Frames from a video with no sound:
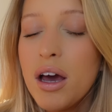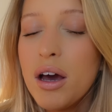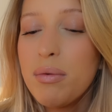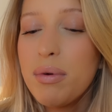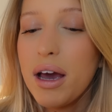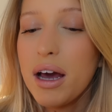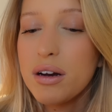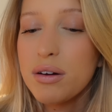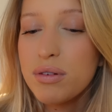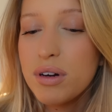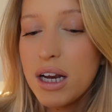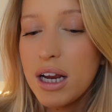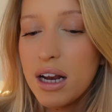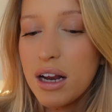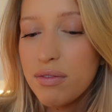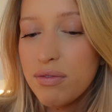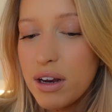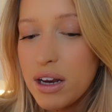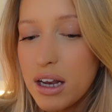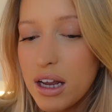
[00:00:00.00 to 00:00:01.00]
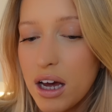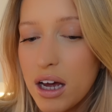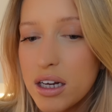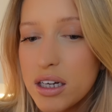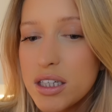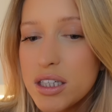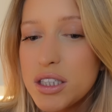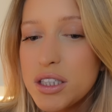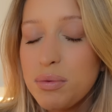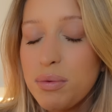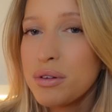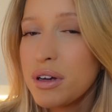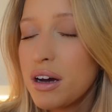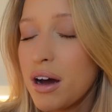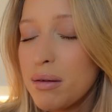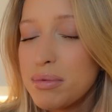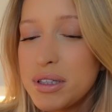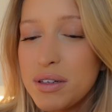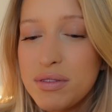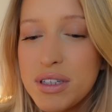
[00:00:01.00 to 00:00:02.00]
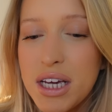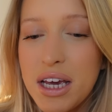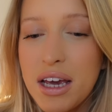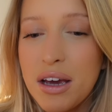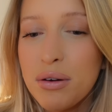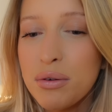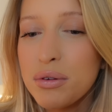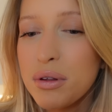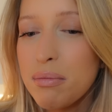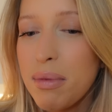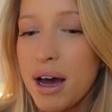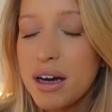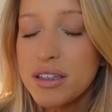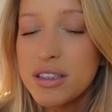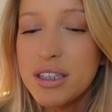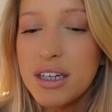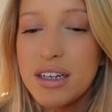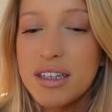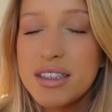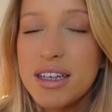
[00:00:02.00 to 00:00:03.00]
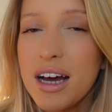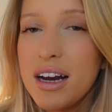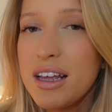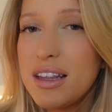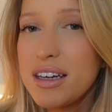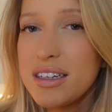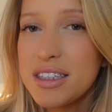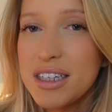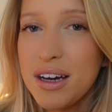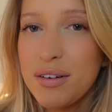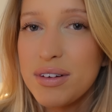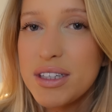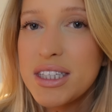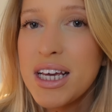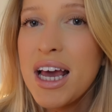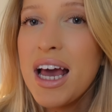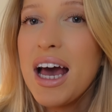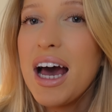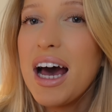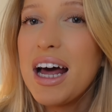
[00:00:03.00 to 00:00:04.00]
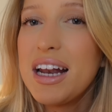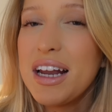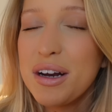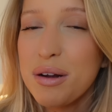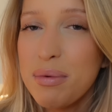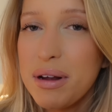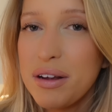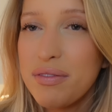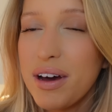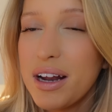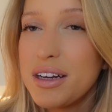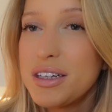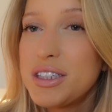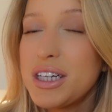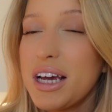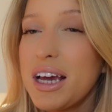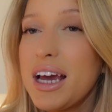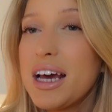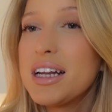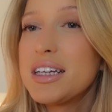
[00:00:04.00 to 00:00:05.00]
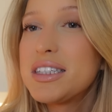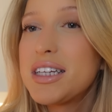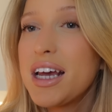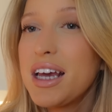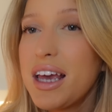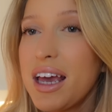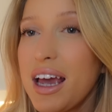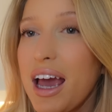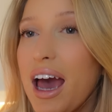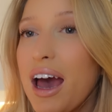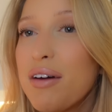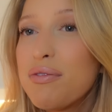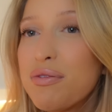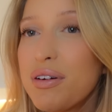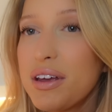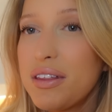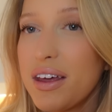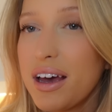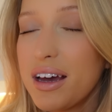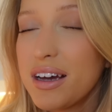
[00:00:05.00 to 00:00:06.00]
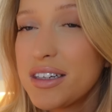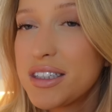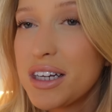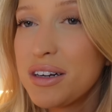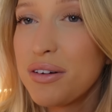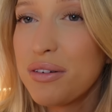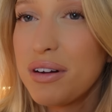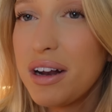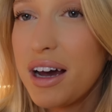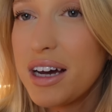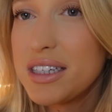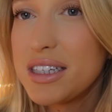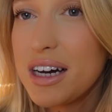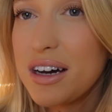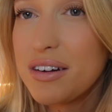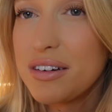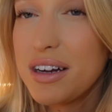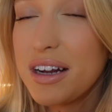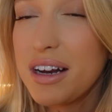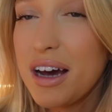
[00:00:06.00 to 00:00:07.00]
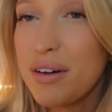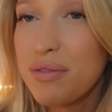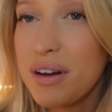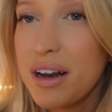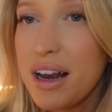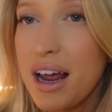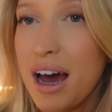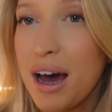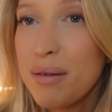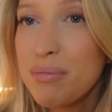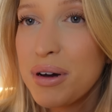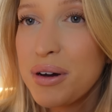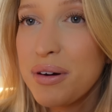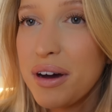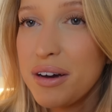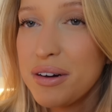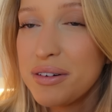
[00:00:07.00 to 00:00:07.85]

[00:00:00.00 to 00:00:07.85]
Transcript: we had a really lovely lunch, all the cups of tea, all the matches, anything to give us a little bit of energy. It is taking everything to not lie down and have a nap, quite